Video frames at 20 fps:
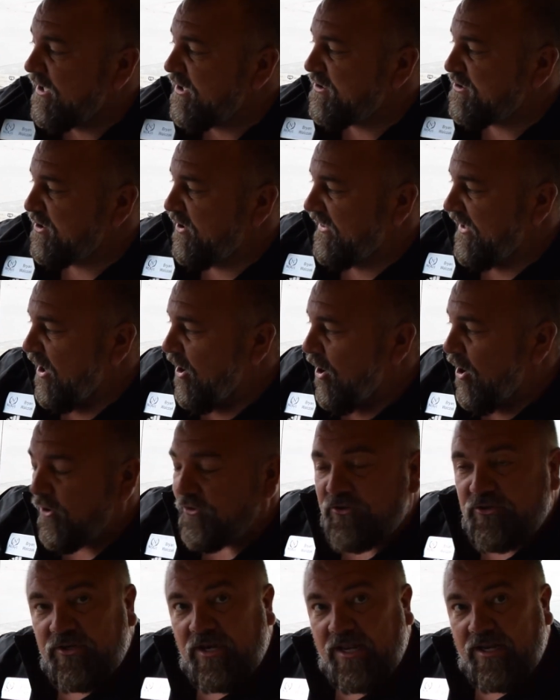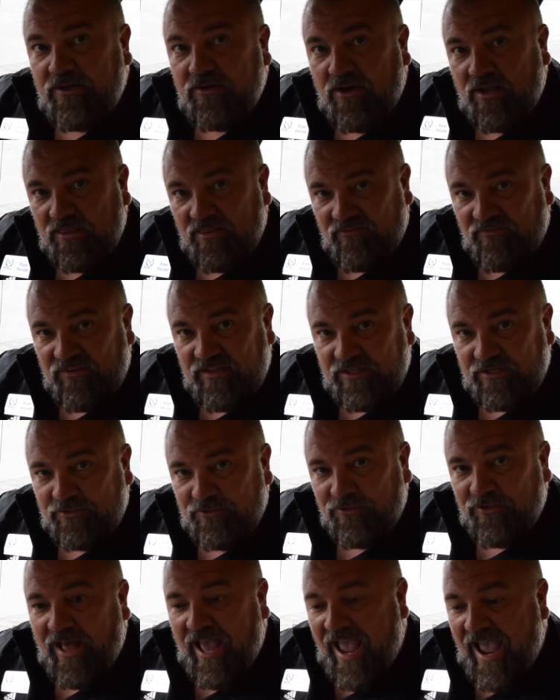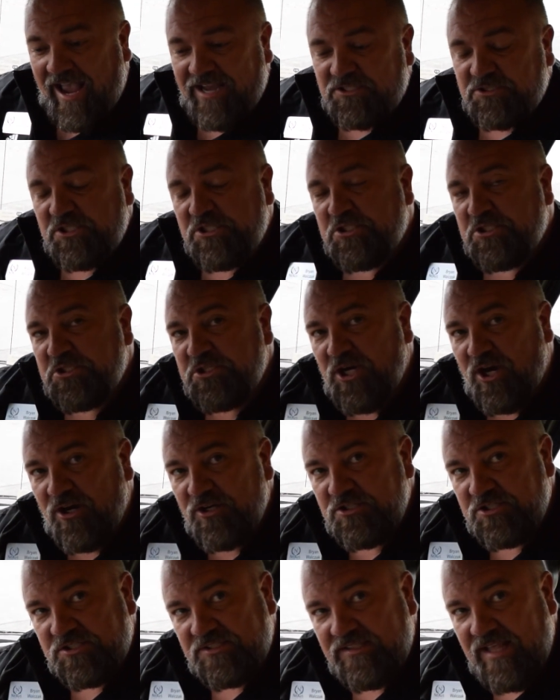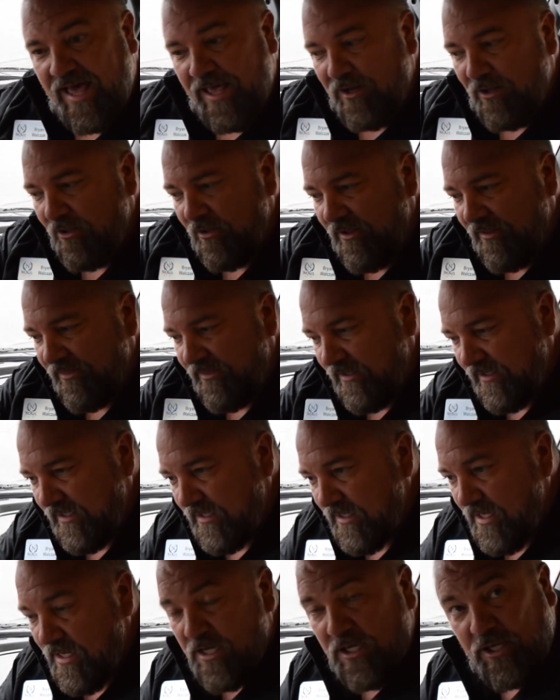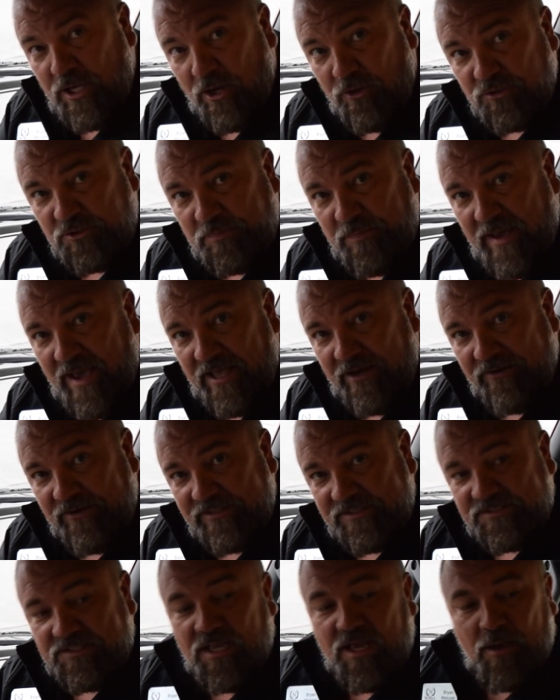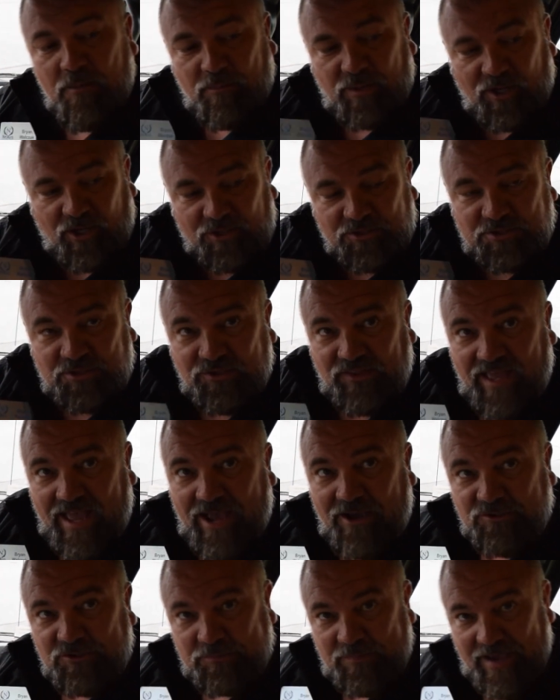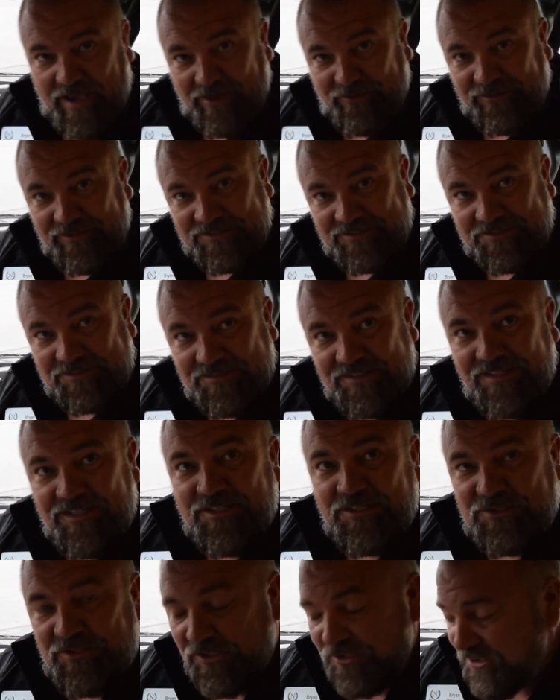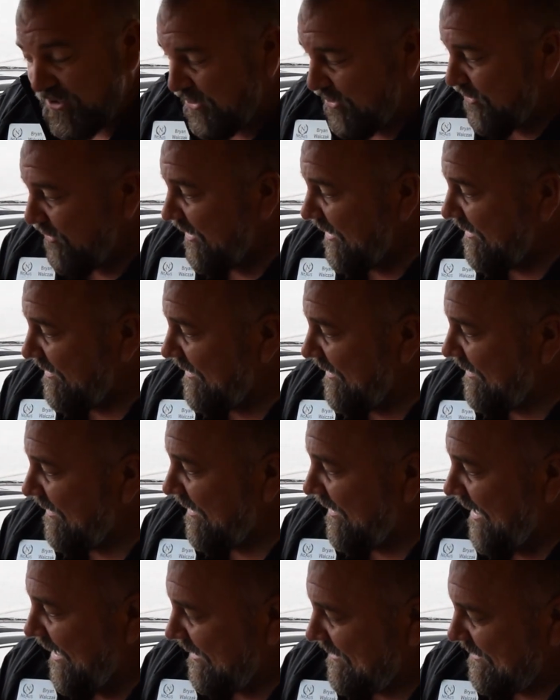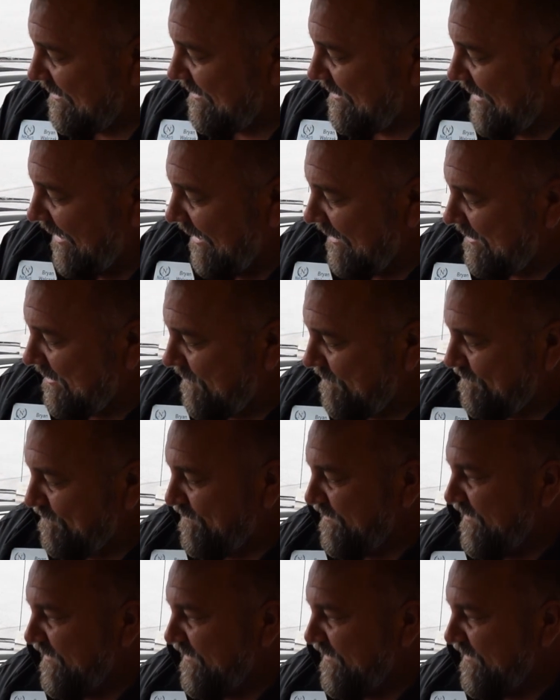So the alternator on the vehicle actually charges not only the coach batteries, but also the house batteries. So it's a unique thing that Nexus does.